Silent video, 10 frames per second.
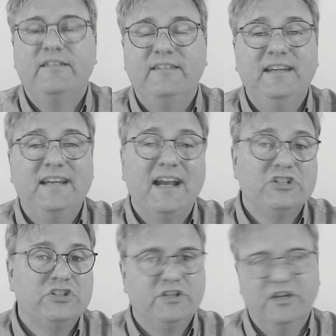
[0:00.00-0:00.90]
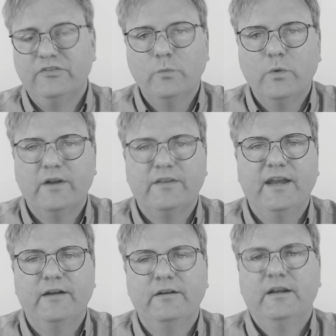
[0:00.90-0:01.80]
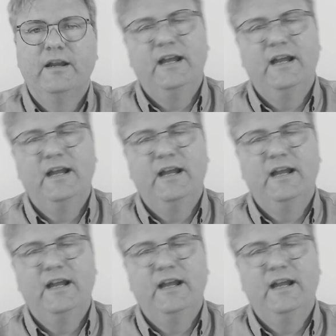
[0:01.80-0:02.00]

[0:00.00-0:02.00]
Ccache doesn't work there,